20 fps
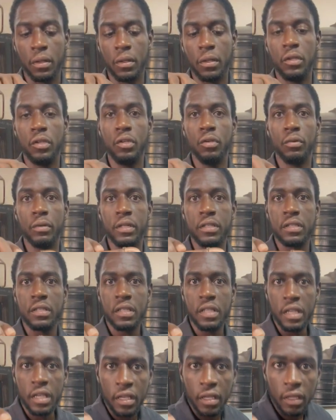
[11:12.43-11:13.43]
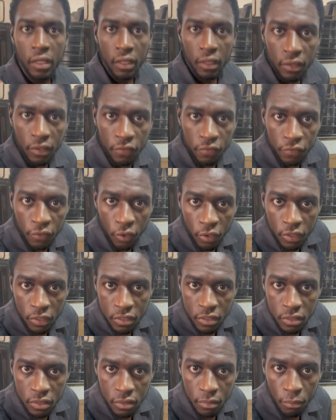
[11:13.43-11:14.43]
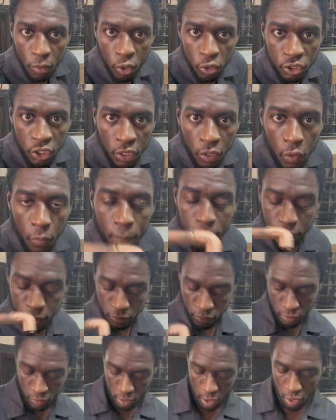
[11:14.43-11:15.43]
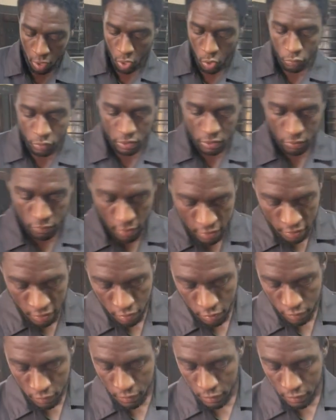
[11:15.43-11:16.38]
You will see the flux bulging up, or out rather.